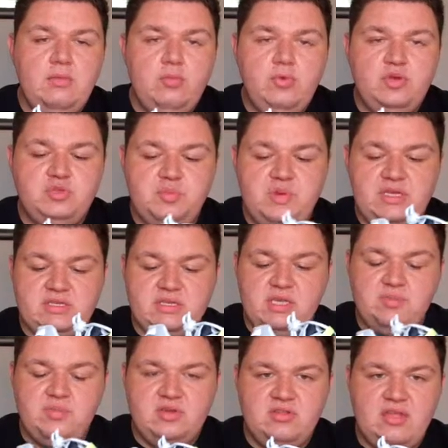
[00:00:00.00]
which basically
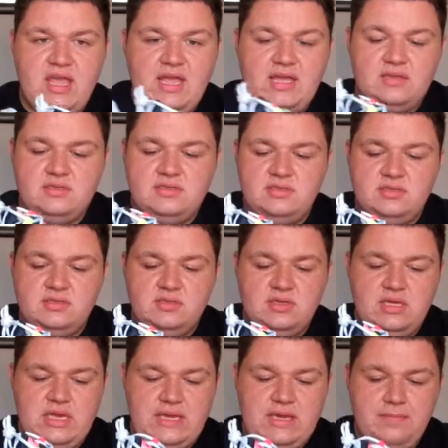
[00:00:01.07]
protects
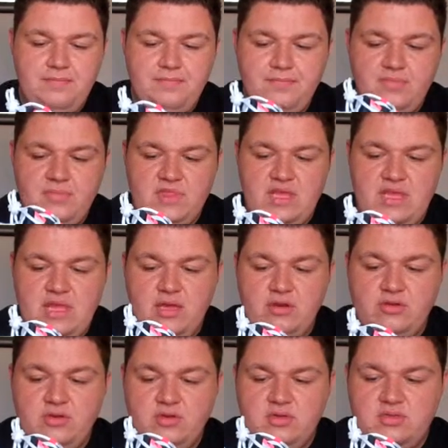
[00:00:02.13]
the
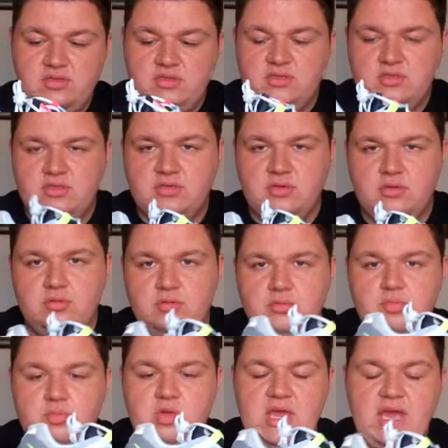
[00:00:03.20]
air units.
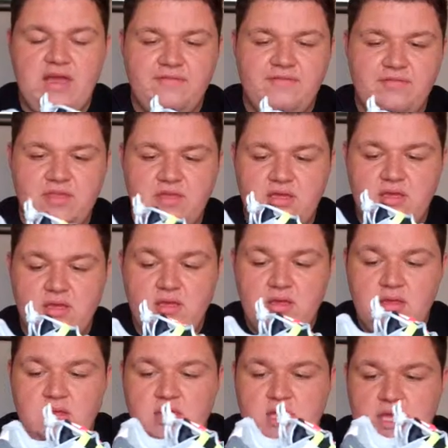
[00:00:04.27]
So we have the
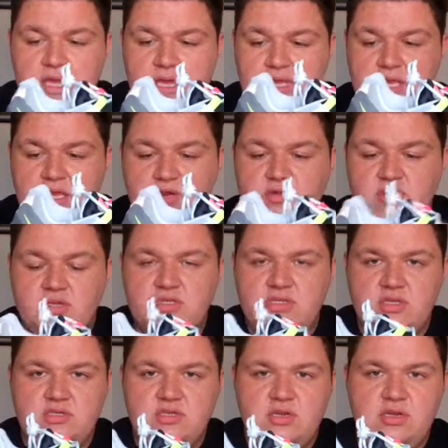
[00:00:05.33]
air units,
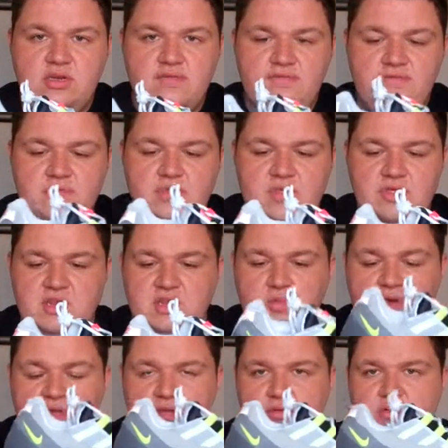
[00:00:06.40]
the sort of 3
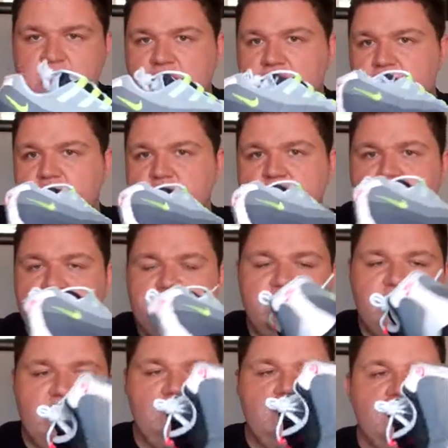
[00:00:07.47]
windowed air units
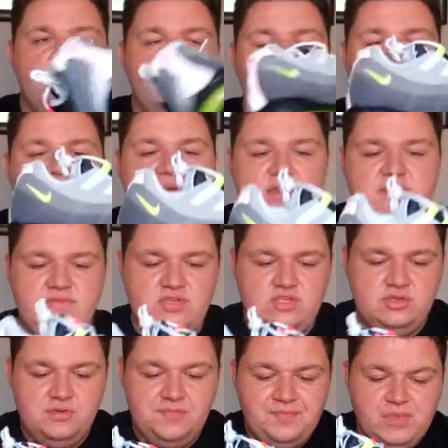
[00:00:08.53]
around the back of the
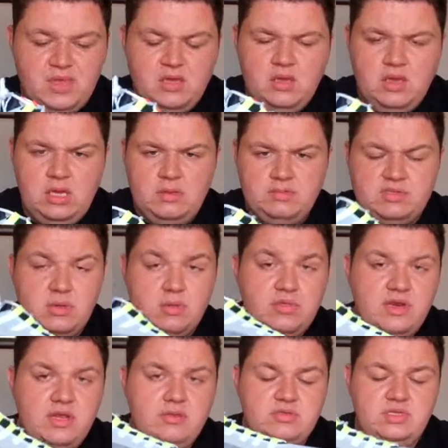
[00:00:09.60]
shoe.
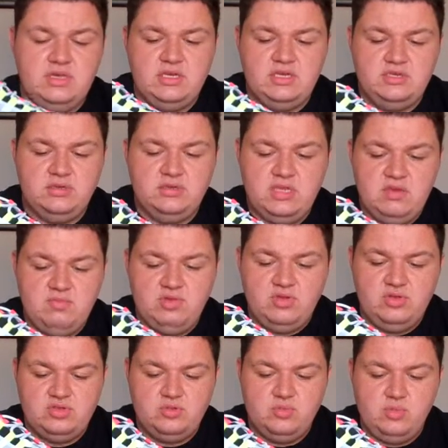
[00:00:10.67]
Something else that this shoe
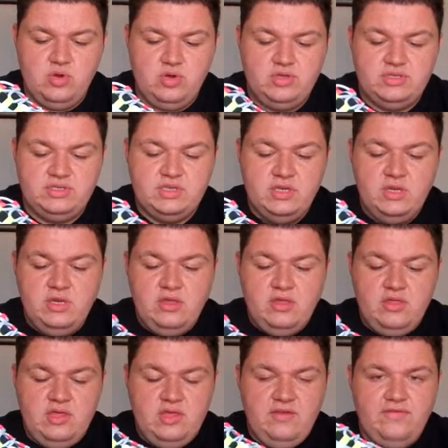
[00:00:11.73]
debuted was
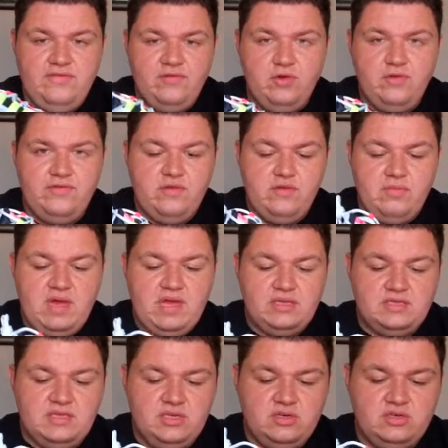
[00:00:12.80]
the forefoot
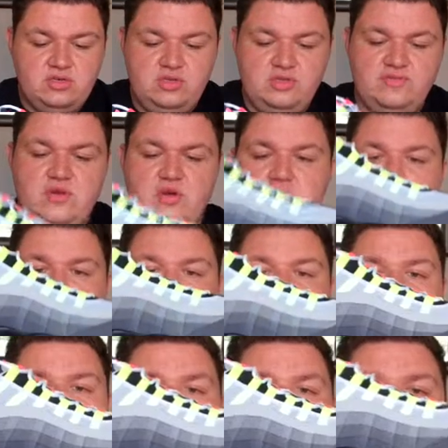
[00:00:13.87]
max air, so you've got 2